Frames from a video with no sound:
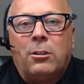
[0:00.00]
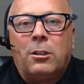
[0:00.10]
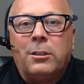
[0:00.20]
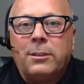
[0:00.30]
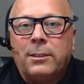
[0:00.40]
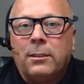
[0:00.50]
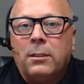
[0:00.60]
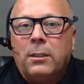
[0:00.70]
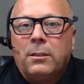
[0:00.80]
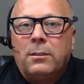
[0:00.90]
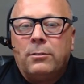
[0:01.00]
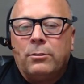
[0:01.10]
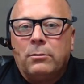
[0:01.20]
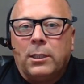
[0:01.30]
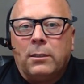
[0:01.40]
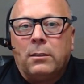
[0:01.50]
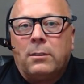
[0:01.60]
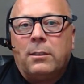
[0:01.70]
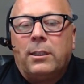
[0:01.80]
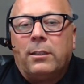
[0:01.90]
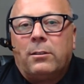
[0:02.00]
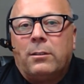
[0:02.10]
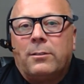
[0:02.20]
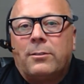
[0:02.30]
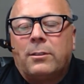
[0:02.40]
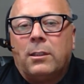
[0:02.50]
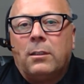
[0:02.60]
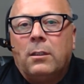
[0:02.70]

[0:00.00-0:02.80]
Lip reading: hard to get this